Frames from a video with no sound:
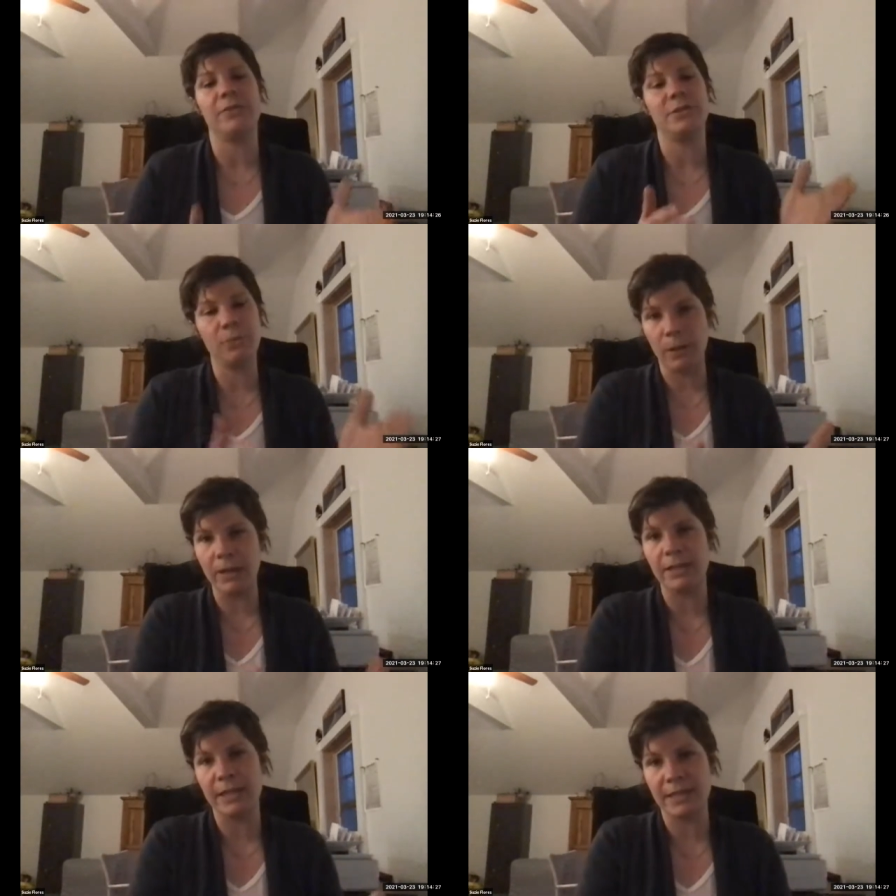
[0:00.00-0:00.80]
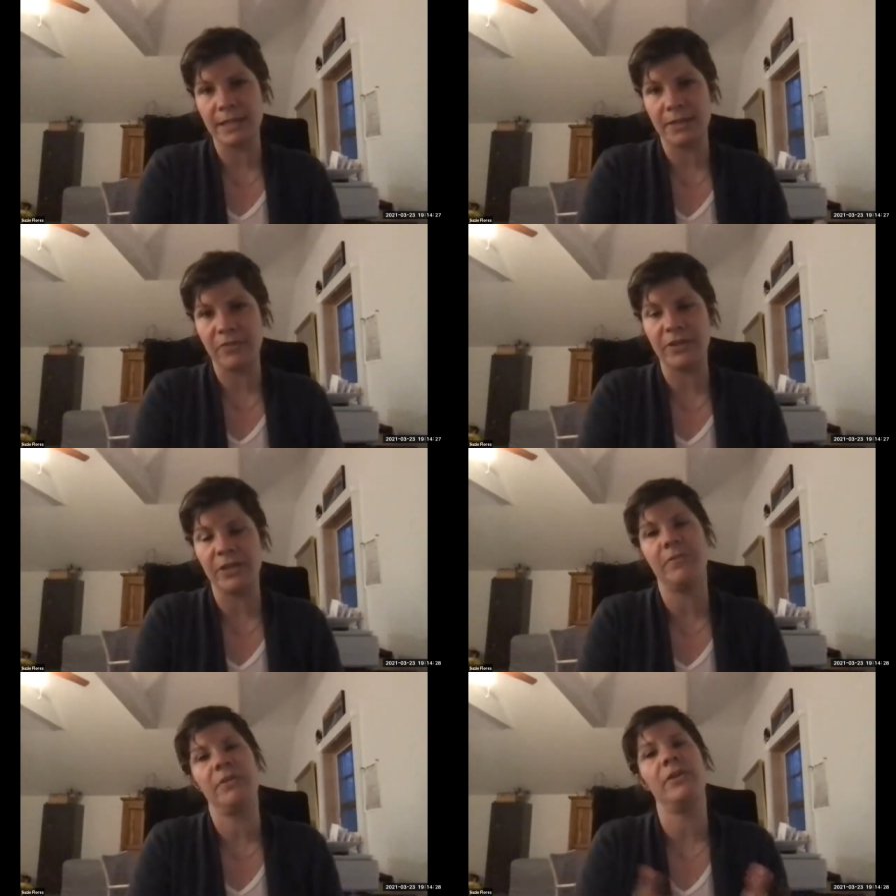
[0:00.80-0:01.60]
So what it tastes like fresh
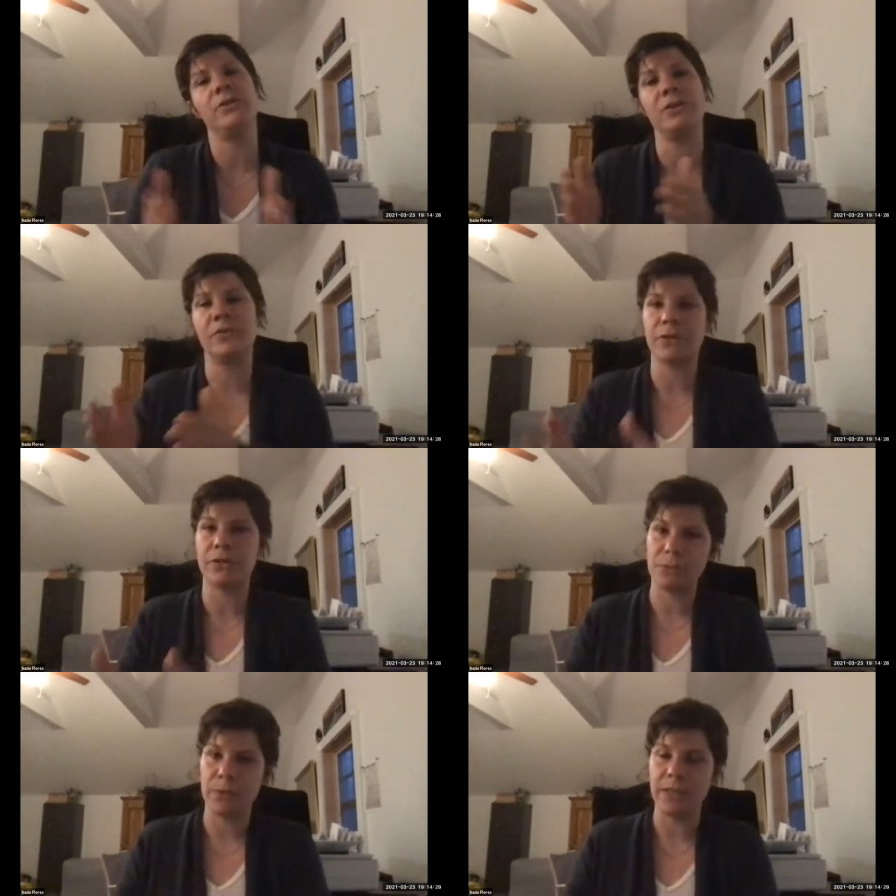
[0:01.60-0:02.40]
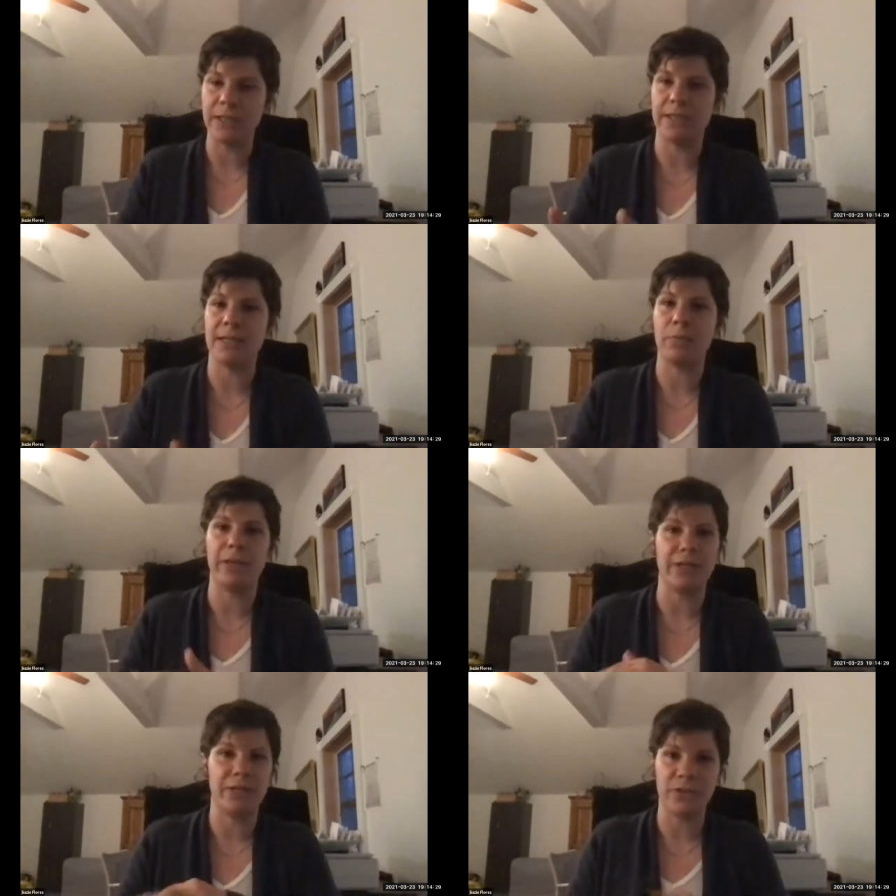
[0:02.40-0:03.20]
out of the ocean versus what it tastes like
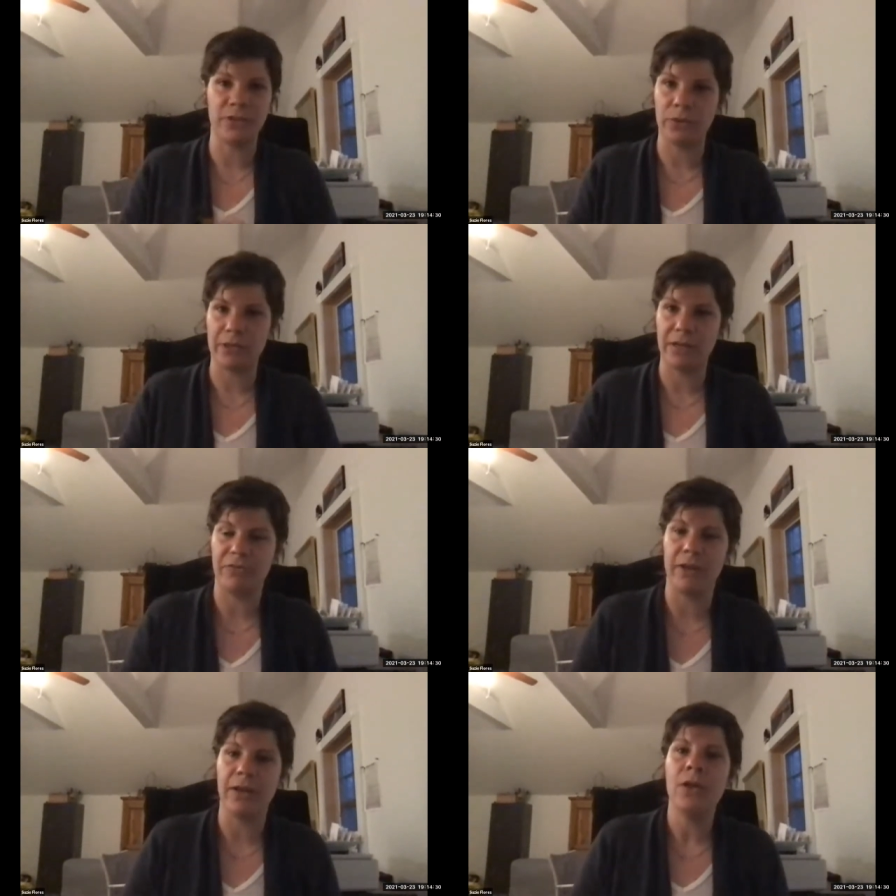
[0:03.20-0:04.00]
blanched is totally different.